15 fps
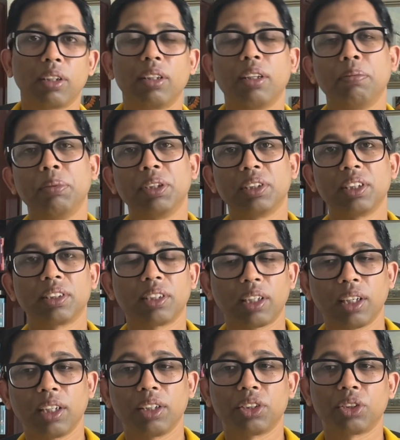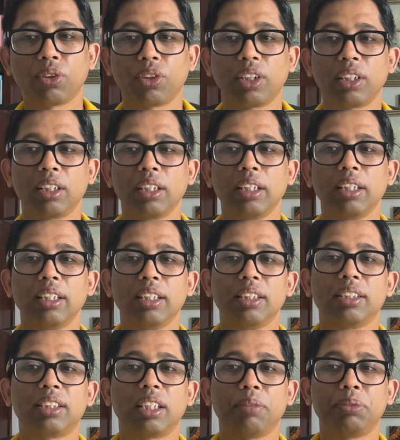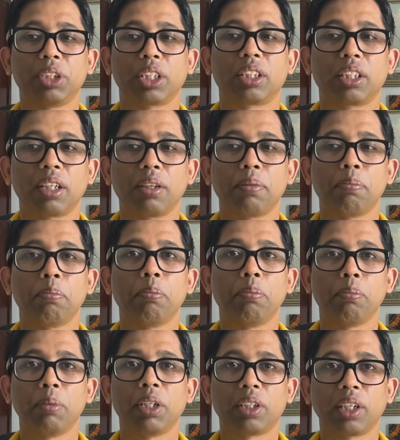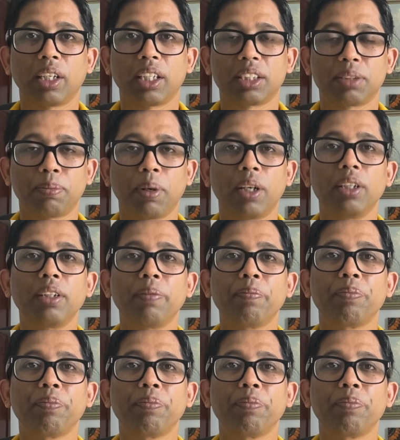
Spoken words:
the business analyst, or a subject matter expert,